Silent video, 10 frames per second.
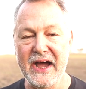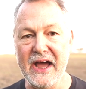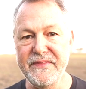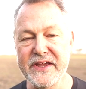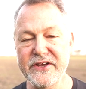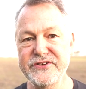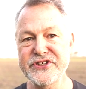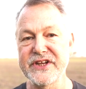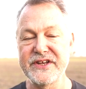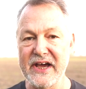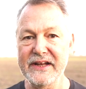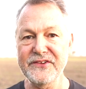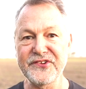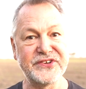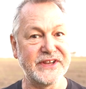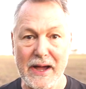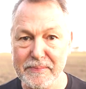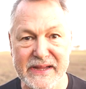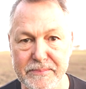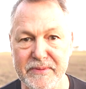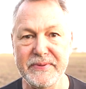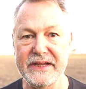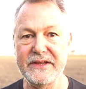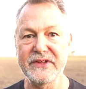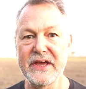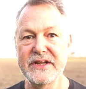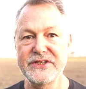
I think you should not stop keeping bees